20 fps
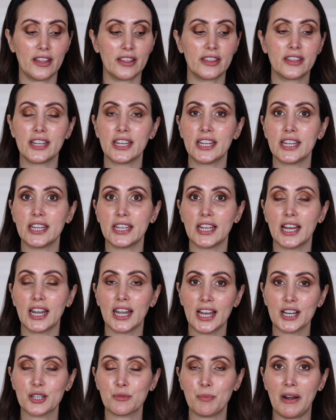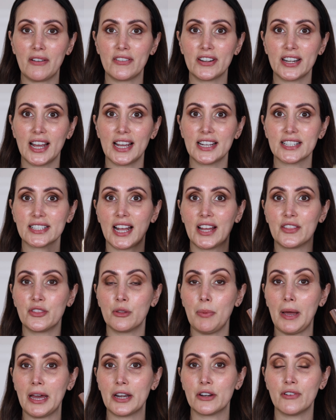the Lash Paradise and
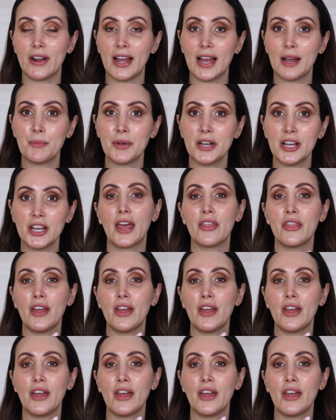the Panorama,